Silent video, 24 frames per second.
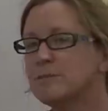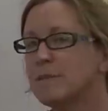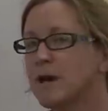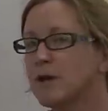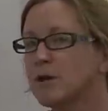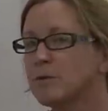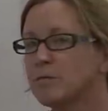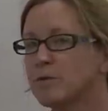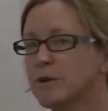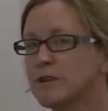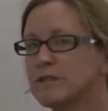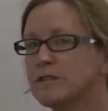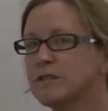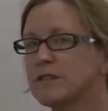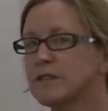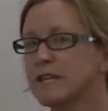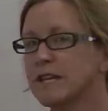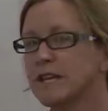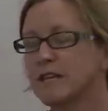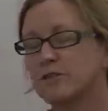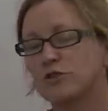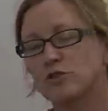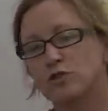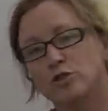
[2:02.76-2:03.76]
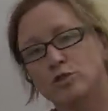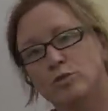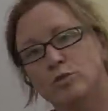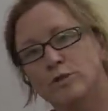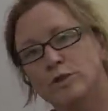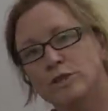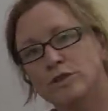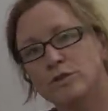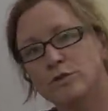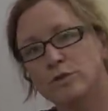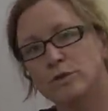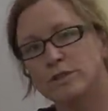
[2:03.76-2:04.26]
Matter presently has two
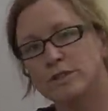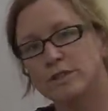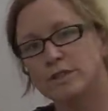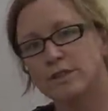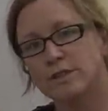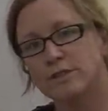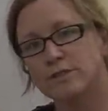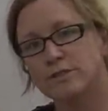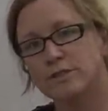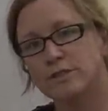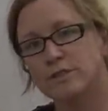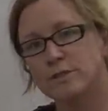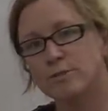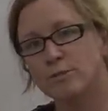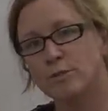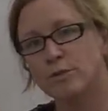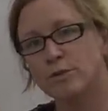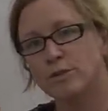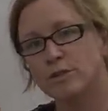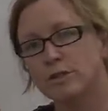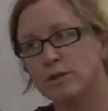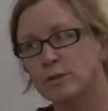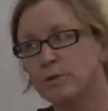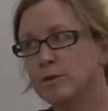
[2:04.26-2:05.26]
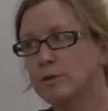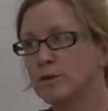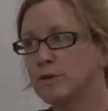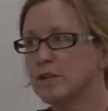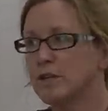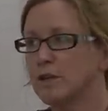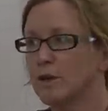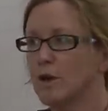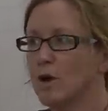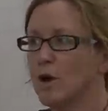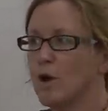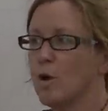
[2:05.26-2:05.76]
resource centers that support the
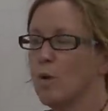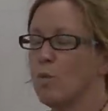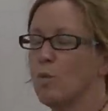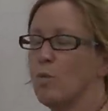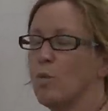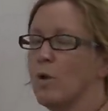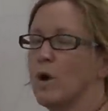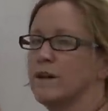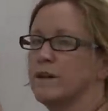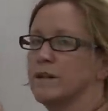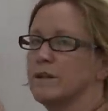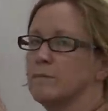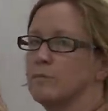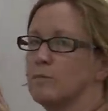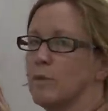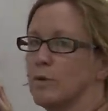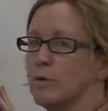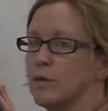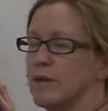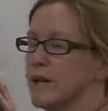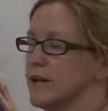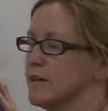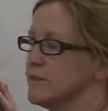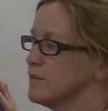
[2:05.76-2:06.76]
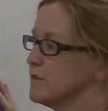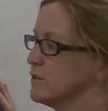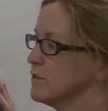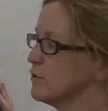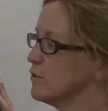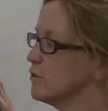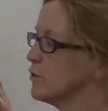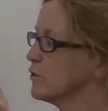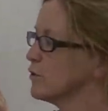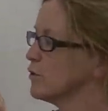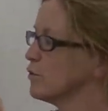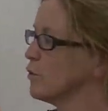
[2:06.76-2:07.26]
community, one in Bowness in the
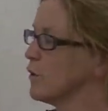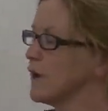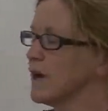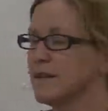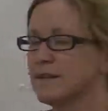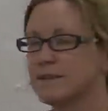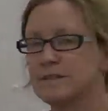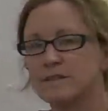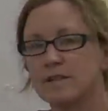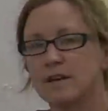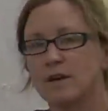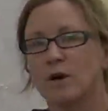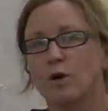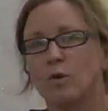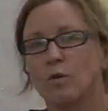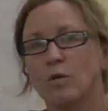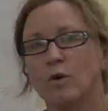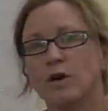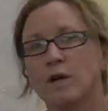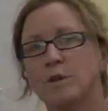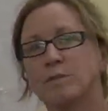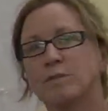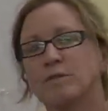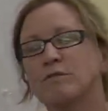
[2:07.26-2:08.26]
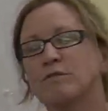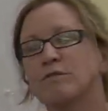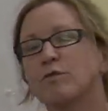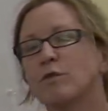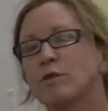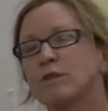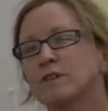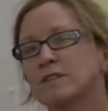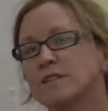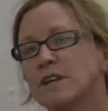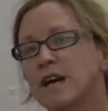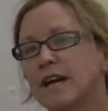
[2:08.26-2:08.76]
northwest, one up in
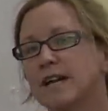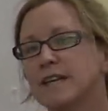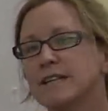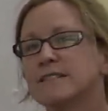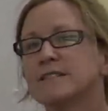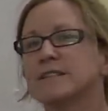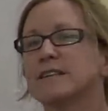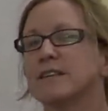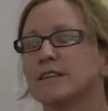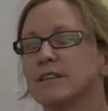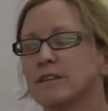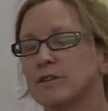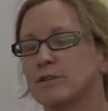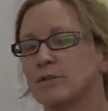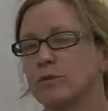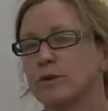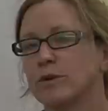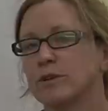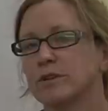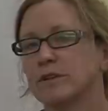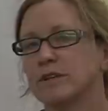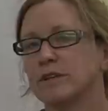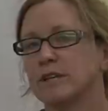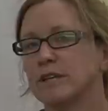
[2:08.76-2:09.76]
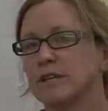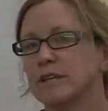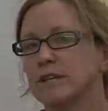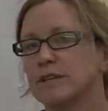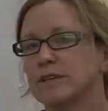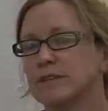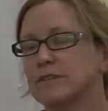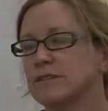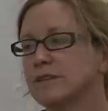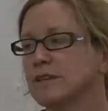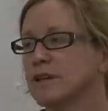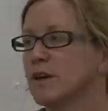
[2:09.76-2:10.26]
Forest Heights in the
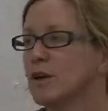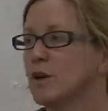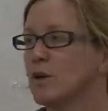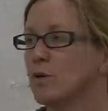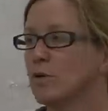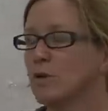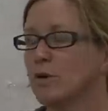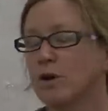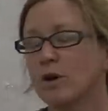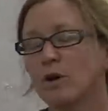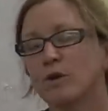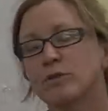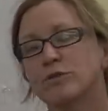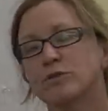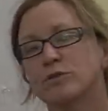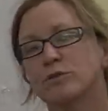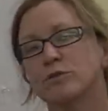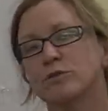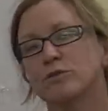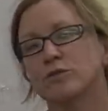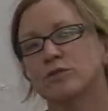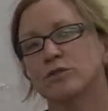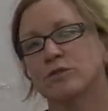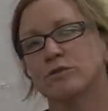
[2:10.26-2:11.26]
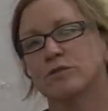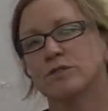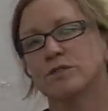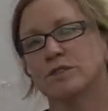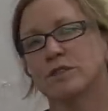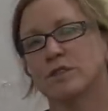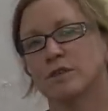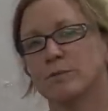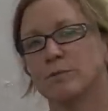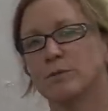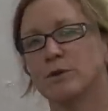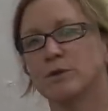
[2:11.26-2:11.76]
northeast. We also service
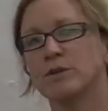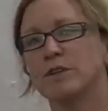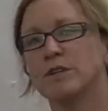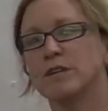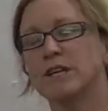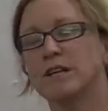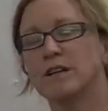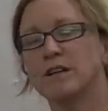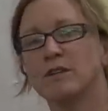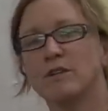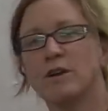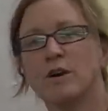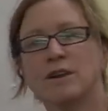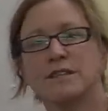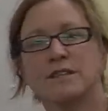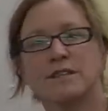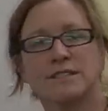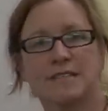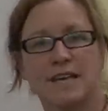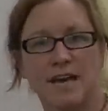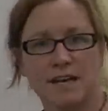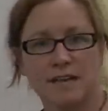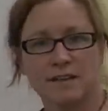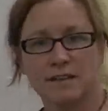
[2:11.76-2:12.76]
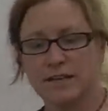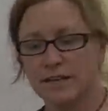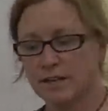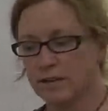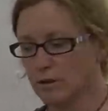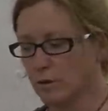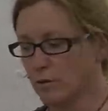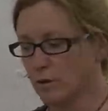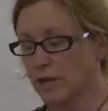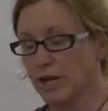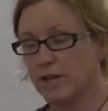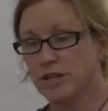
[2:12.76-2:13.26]
the community at a lot of satellite
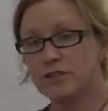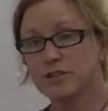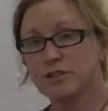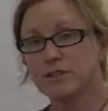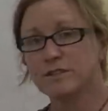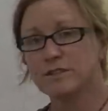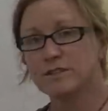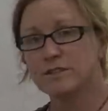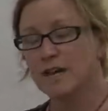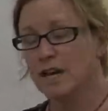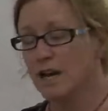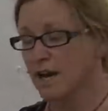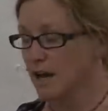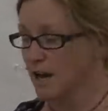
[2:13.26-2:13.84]
locations.